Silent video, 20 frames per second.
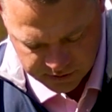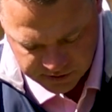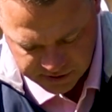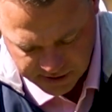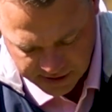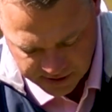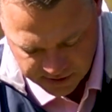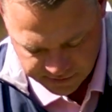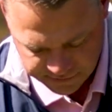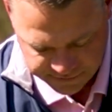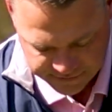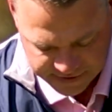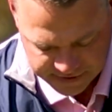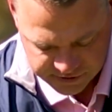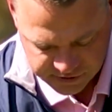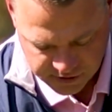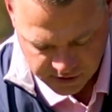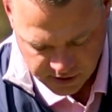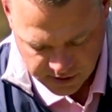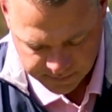setting the
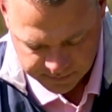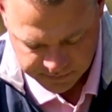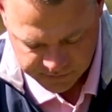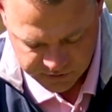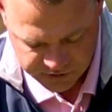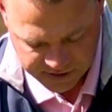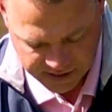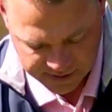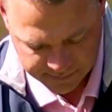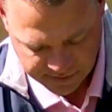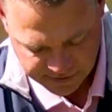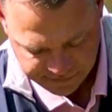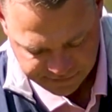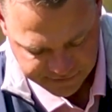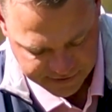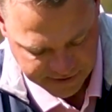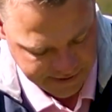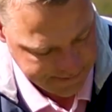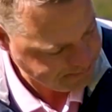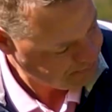face up, setting my
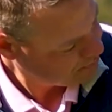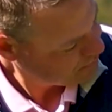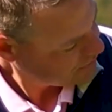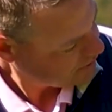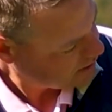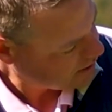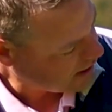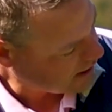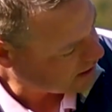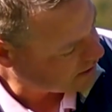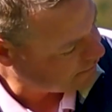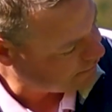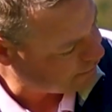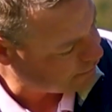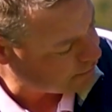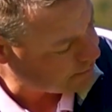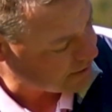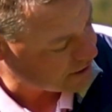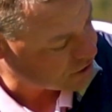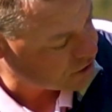feet. I
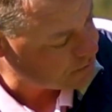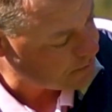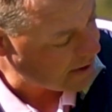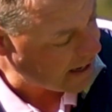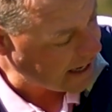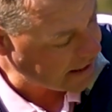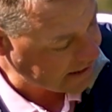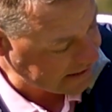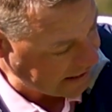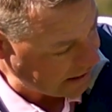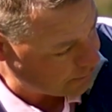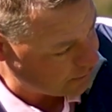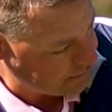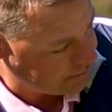confirm my spot. Like, I